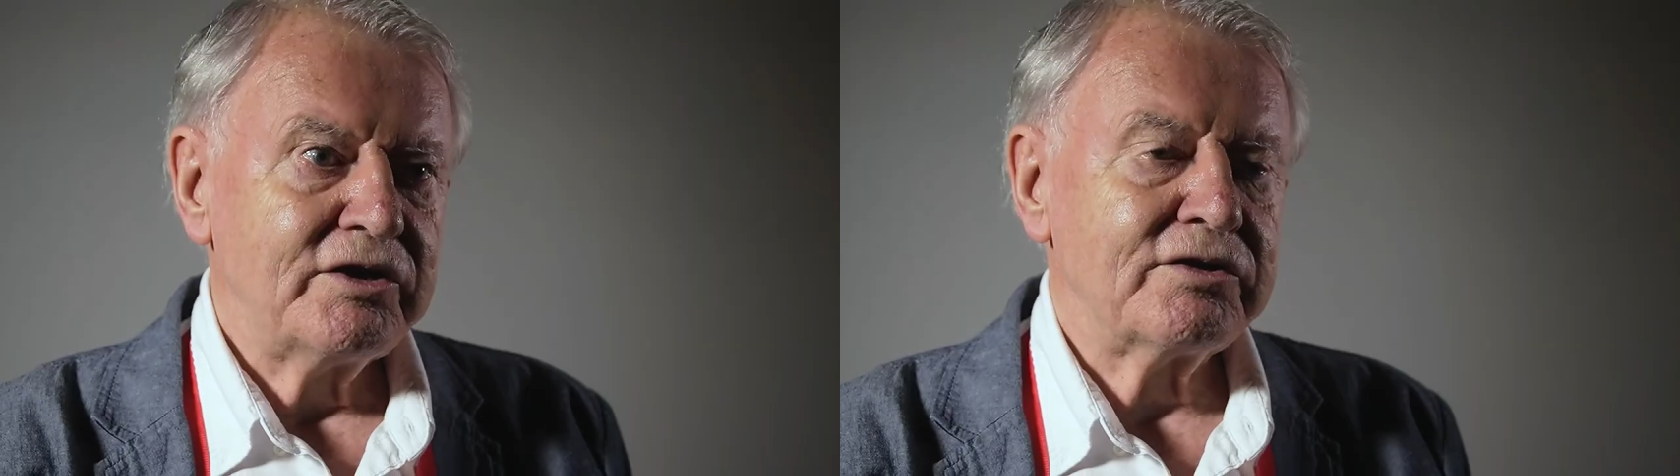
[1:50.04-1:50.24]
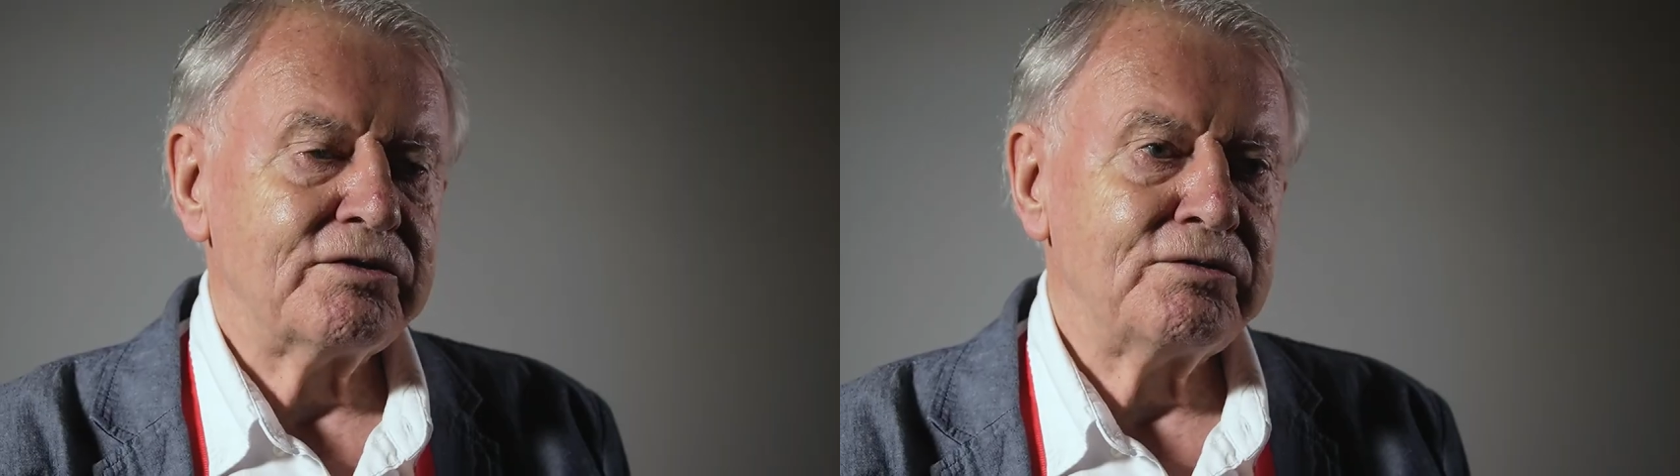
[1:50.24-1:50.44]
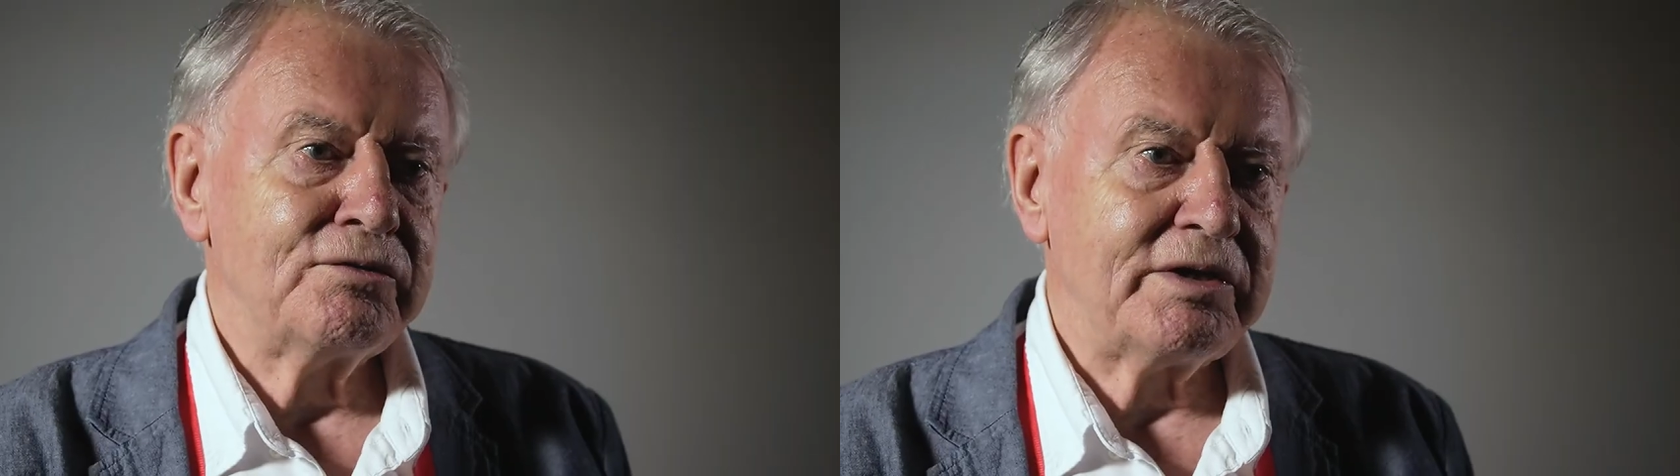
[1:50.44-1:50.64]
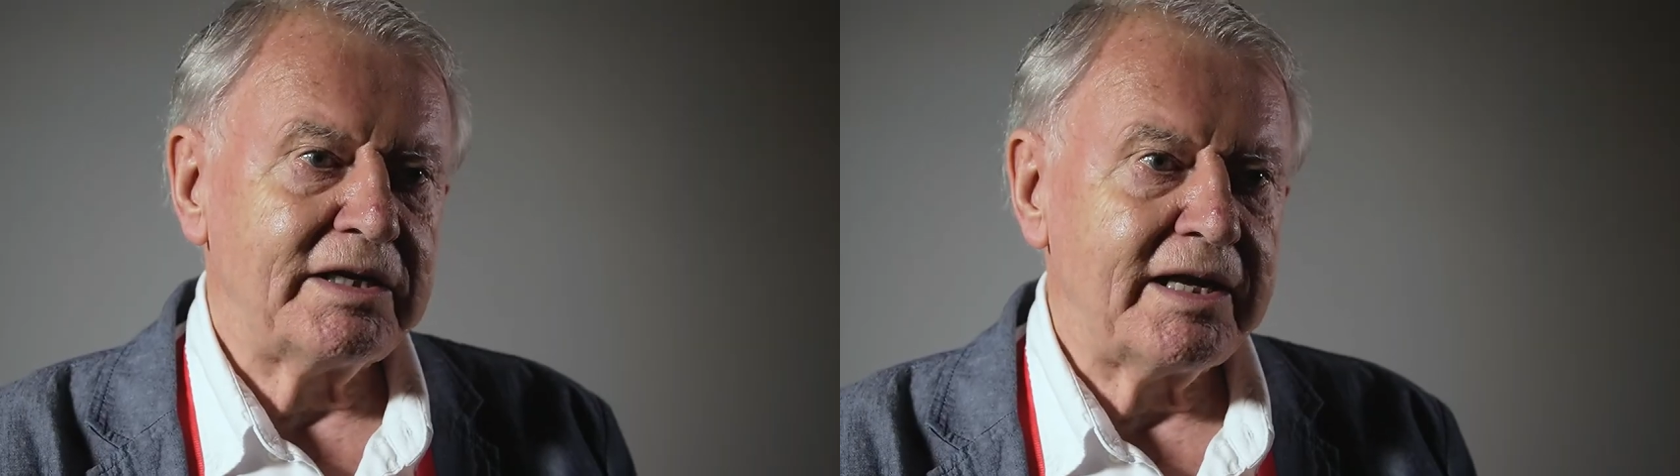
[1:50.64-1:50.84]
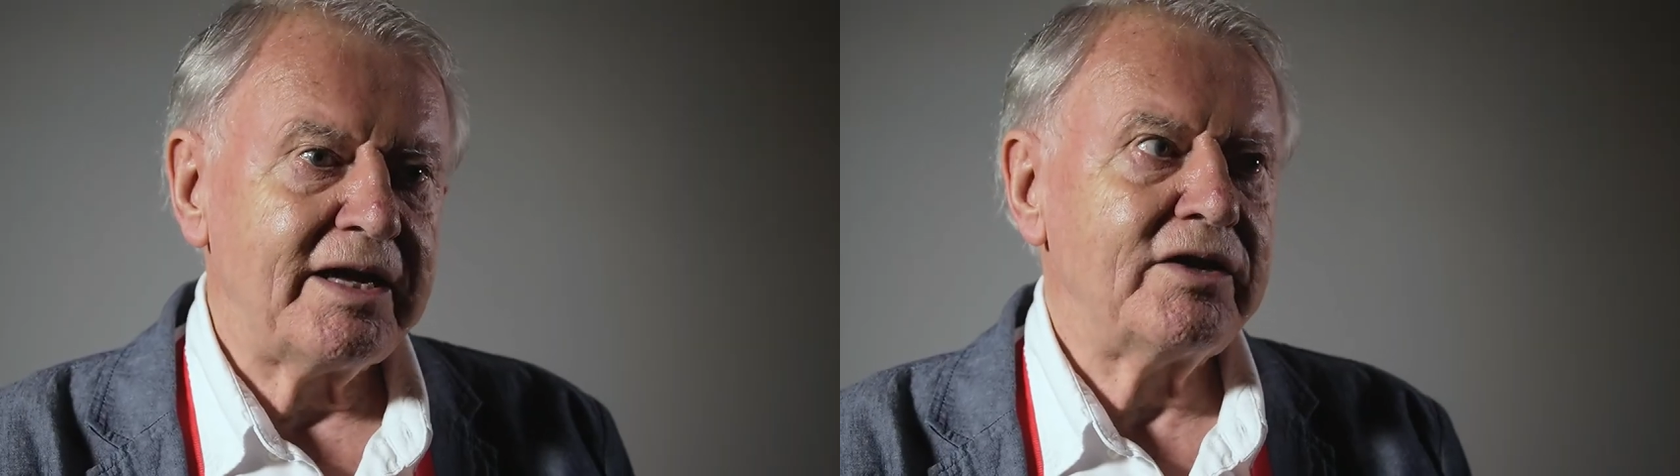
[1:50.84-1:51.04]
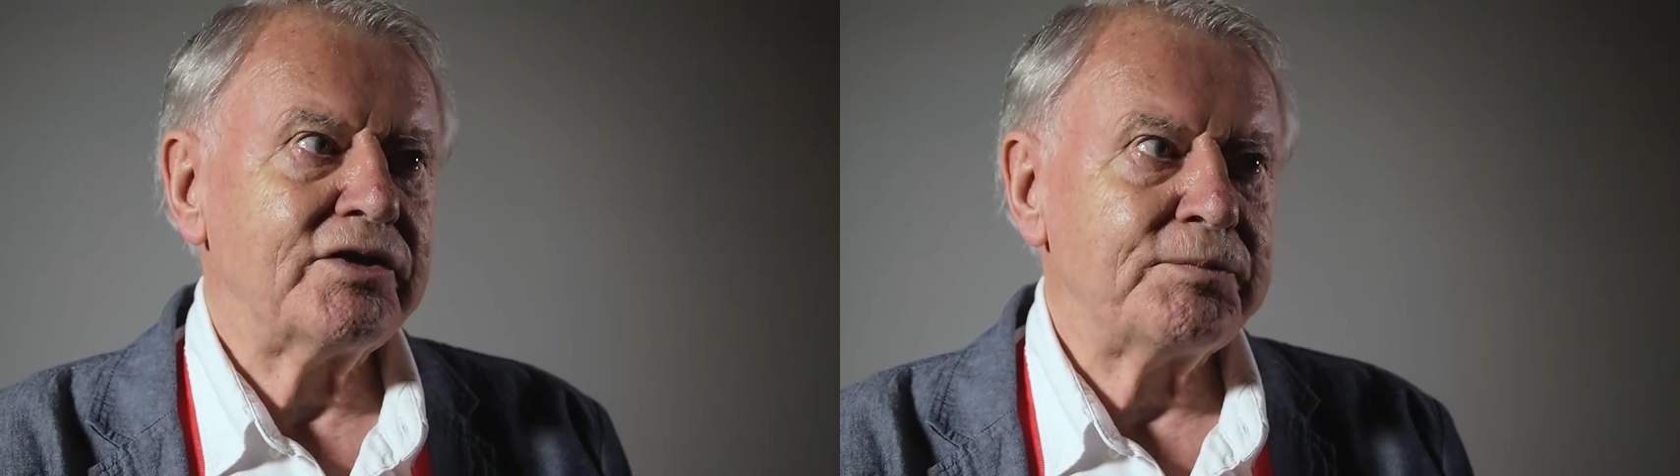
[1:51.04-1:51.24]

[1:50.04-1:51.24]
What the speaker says: to allow the